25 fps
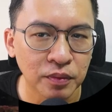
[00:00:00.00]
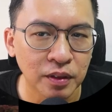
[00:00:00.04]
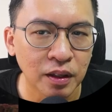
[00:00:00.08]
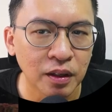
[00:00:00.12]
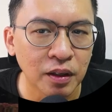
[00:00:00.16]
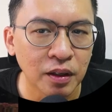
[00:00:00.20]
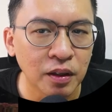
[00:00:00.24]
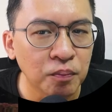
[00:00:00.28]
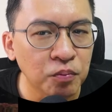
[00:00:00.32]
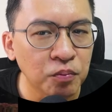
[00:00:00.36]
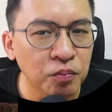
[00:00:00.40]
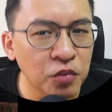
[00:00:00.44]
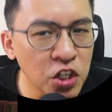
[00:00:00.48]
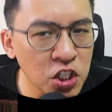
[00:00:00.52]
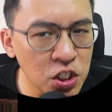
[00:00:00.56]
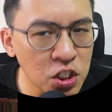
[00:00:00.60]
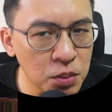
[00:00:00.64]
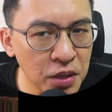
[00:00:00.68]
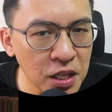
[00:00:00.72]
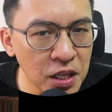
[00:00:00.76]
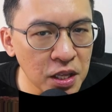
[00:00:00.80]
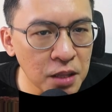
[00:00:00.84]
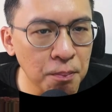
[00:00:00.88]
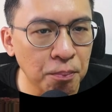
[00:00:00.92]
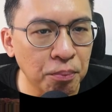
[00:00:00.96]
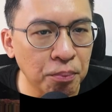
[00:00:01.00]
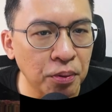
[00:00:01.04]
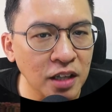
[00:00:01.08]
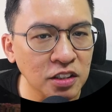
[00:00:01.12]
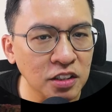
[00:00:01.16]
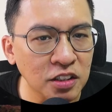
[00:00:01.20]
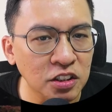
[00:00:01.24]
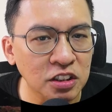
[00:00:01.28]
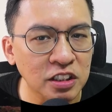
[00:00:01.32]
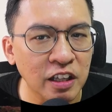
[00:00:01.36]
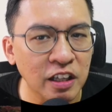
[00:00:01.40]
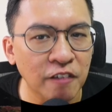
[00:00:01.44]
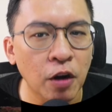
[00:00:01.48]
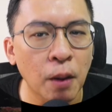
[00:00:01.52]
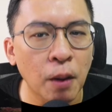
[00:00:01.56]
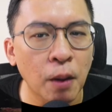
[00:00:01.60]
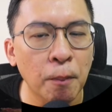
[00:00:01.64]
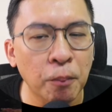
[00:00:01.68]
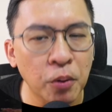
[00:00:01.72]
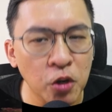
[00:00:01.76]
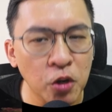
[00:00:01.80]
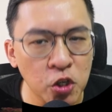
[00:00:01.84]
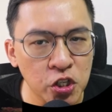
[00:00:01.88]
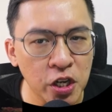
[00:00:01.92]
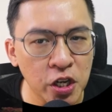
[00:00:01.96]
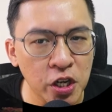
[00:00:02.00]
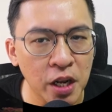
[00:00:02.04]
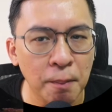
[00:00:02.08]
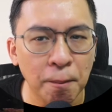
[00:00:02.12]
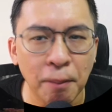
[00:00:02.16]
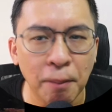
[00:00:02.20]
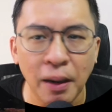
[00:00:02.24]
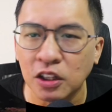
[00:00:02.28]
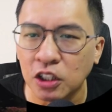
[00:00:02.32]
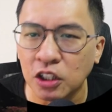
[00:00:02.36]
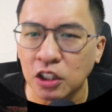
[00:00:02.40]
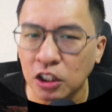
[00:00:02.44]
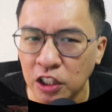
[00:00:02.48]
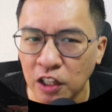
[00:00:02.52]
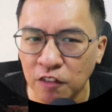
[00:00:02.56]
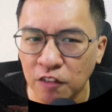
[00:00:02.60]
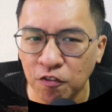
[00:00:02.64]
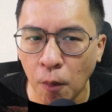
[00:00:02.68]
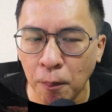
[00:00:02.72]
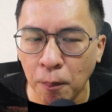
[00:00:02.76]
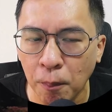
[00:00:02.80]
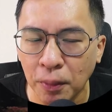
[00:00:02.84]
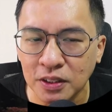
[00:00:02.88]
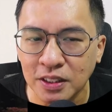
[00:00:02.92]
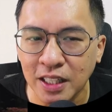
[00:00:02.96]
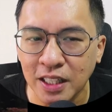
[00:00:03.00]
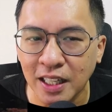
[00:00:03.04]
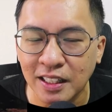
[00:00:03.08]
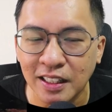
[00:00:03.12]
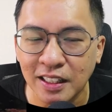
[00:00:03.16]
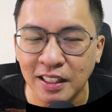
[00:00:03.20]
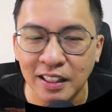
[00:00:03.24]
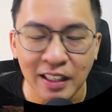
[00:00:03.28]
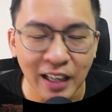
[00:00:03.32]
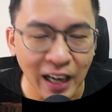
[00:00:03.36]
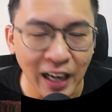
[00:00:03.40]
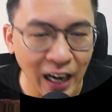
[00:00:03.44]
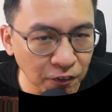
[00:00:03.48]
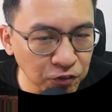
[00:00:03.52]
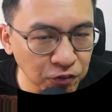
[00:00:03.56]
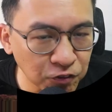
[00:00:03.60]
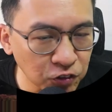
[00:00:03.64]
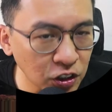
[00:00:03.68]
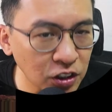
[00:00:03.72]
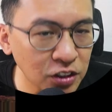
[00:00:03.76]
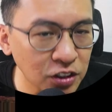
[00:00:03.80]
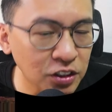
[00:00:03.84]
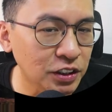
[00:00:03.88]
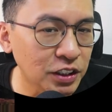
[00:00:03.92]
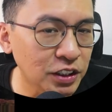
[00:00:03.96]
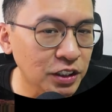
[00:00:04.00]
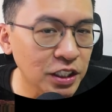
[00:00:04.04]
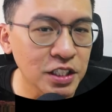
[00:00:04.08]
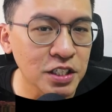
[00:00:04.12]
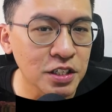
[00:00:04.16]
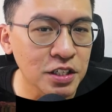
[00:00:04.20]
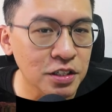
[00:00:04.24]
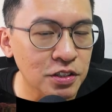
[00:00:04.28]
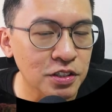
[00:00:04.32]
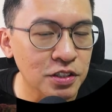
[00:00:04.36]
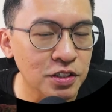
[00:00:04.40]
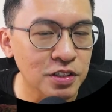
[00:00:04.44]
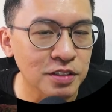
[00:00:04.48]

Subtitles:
This means prices have appreciated by 34% after 13 years.